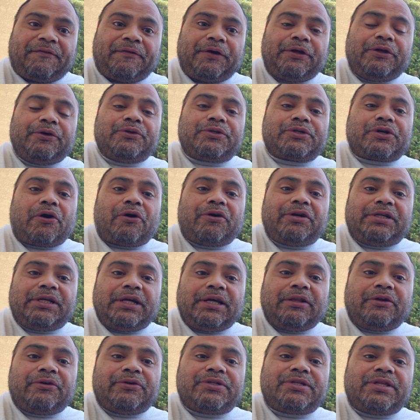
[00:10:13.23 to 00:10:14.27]
for used car
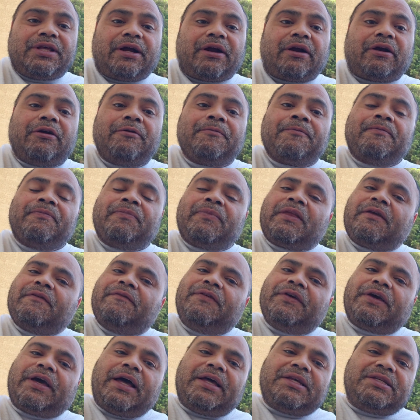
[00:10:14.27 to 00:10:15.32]
dealers there. If
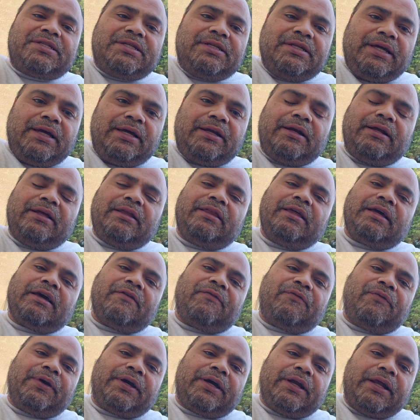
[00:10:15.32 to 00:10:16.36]
you guys need anything,
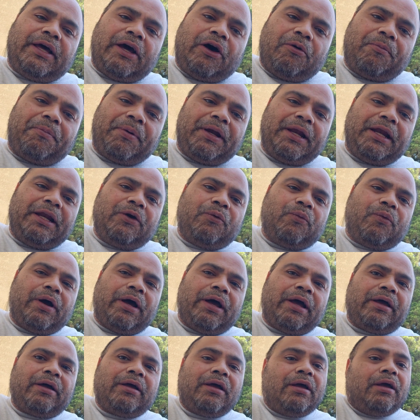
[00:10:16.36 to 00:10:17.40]
if we can help in any
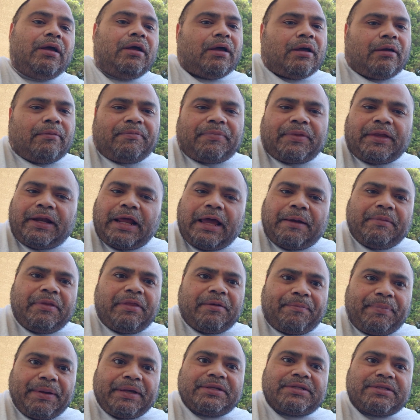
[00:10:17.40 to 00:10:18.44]
way, the name of
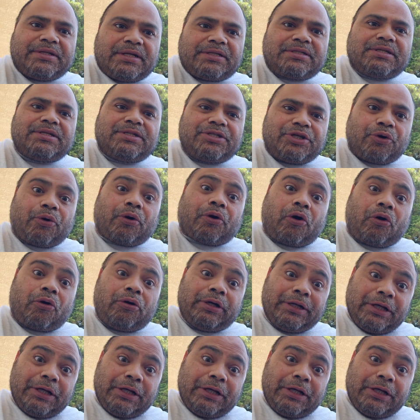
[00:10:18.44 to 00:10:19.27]
the business is Your Car